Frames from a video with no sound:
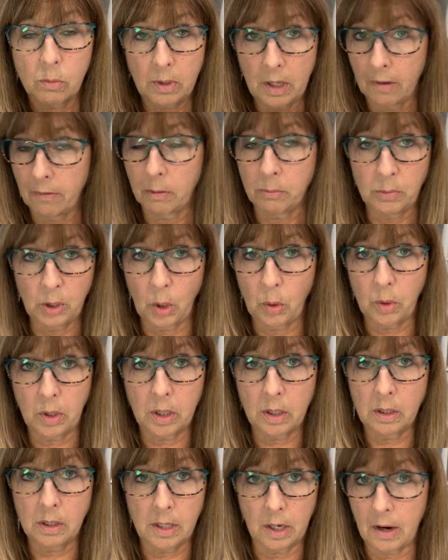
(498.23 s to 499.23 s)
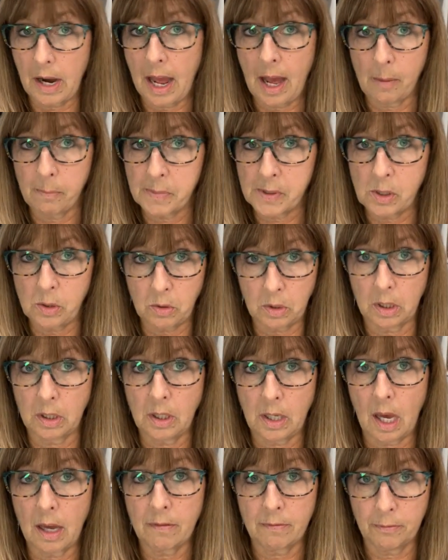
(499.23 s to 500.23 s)
We have them loaded. They're apps you
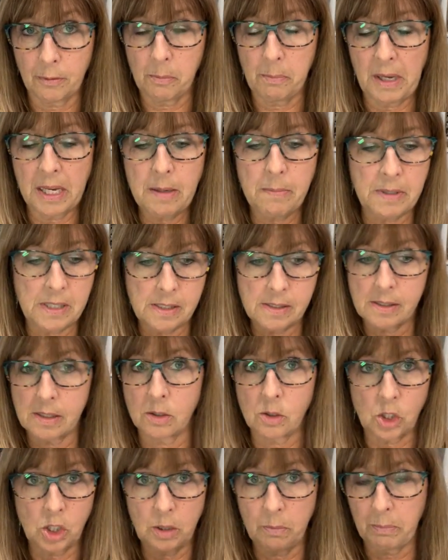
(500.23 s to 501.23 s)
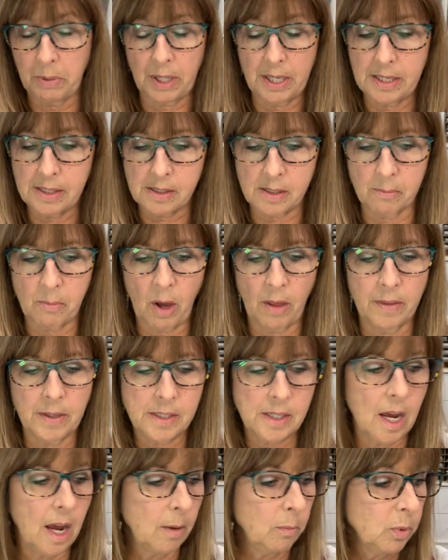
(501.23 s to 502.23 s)
can get for babies, and she plays them all the
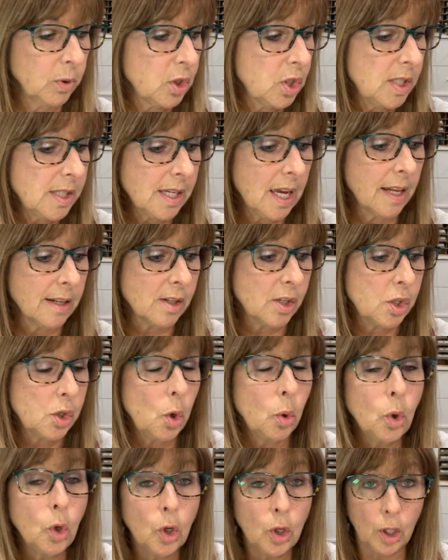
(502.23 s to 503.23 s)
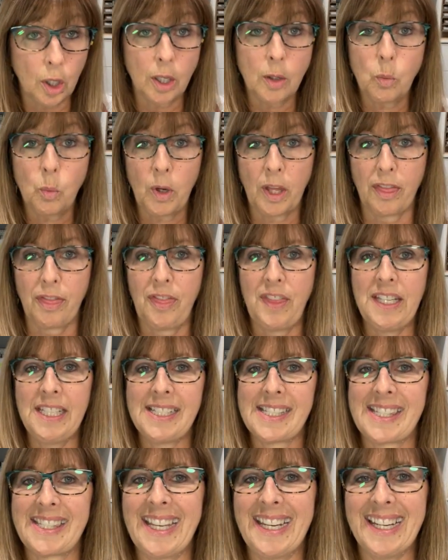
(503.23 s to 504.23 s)
time. Well, she's gotten so good with
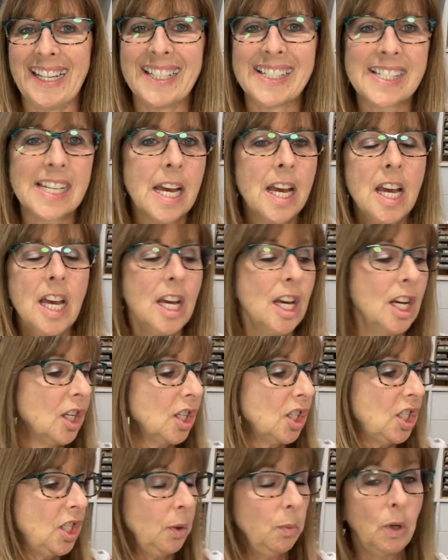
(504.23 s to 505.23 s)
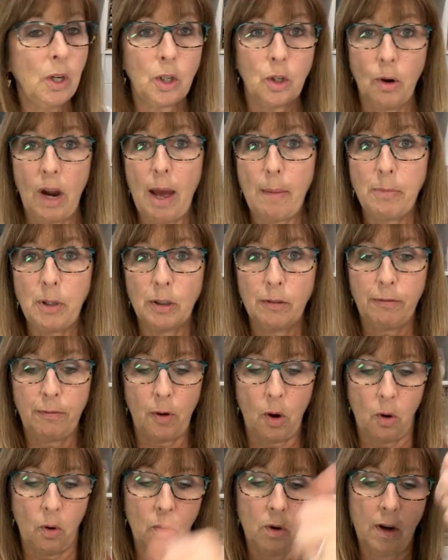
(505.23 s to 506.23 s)
these things. She will grab your
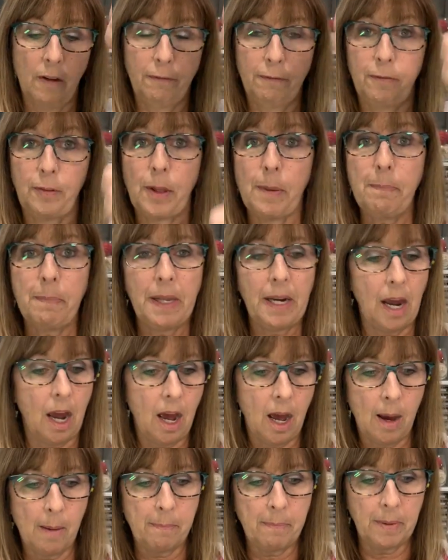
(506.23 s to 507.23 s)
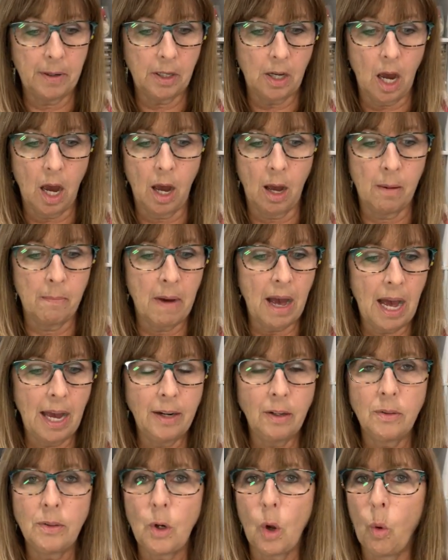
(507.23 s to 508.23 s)
phone, flip it up.
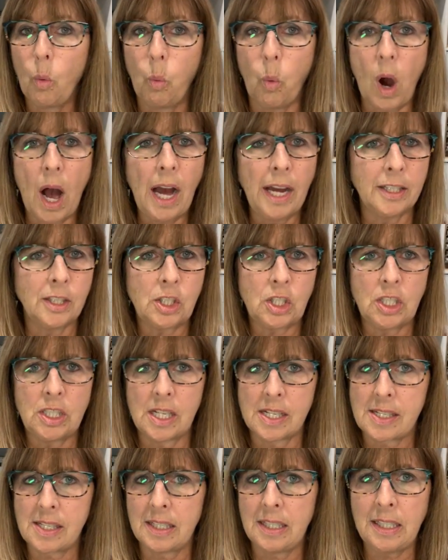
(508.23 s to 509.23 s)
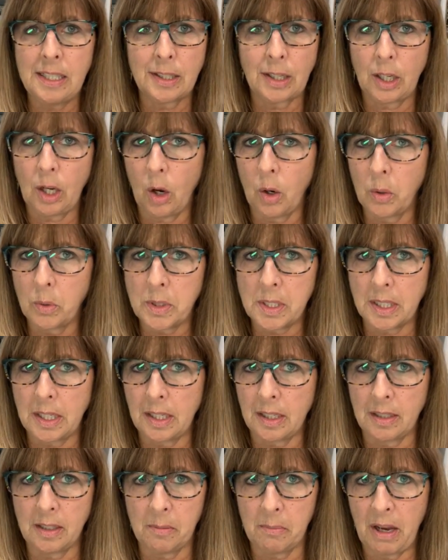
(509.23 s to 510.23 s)
I don't know why she doesn't need a code to
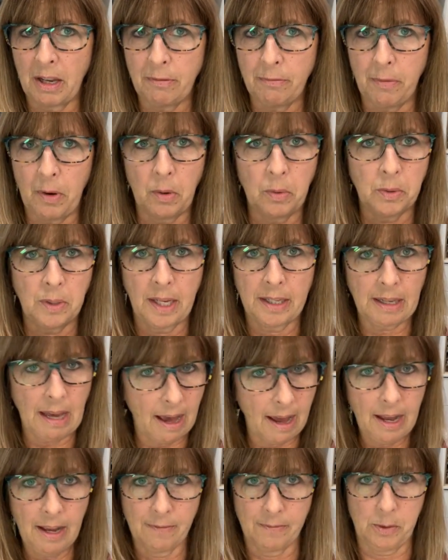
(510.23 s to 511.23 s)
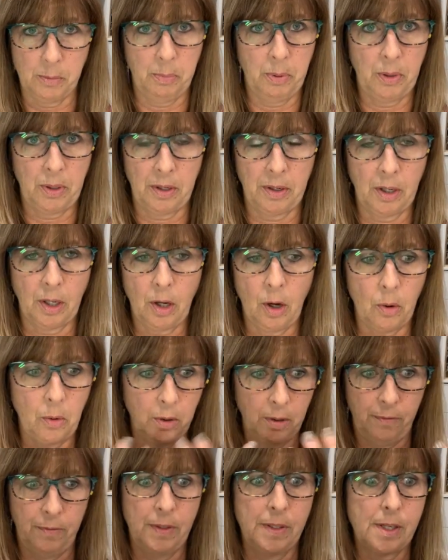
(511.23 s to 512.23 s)
get into my phone. Like, I have to put in a
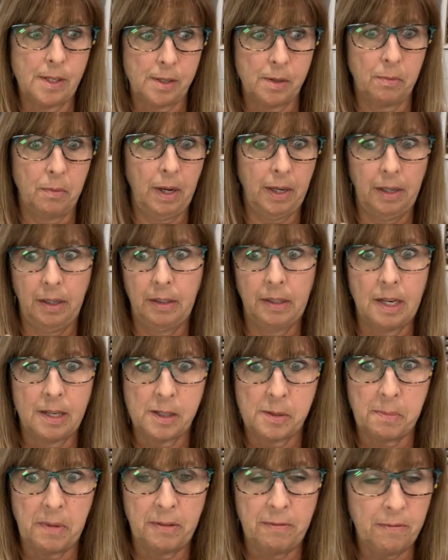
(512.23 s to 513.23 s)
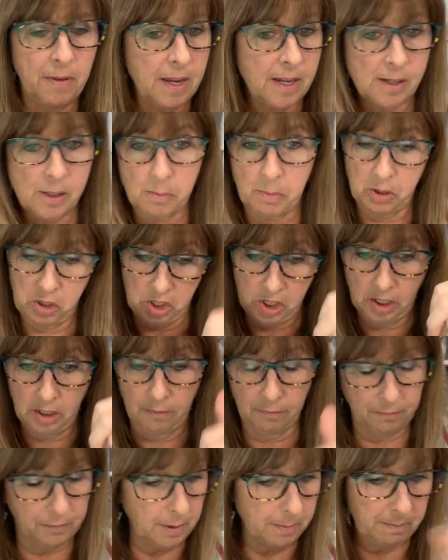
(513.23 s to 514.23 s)
code if it doesn't recognize my face, but she
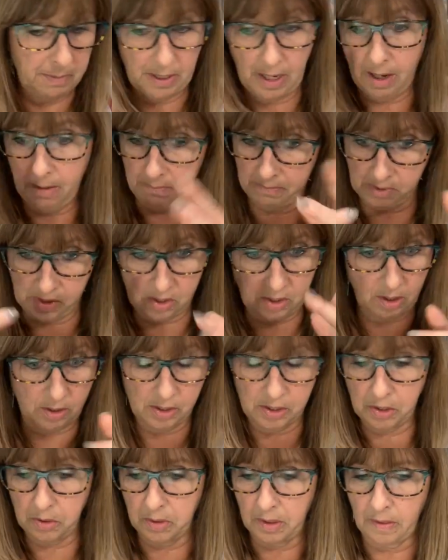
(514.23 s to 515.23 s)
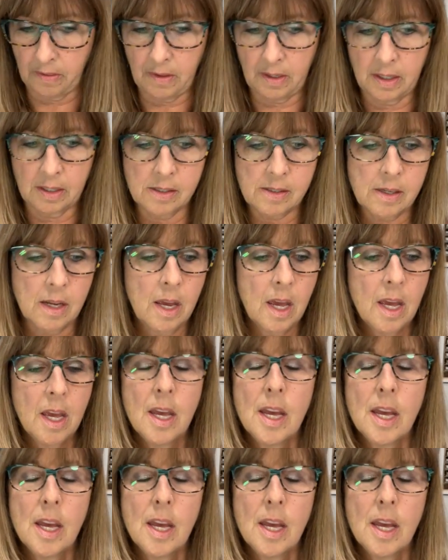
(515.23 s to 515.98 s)
can flip it up and start doing things.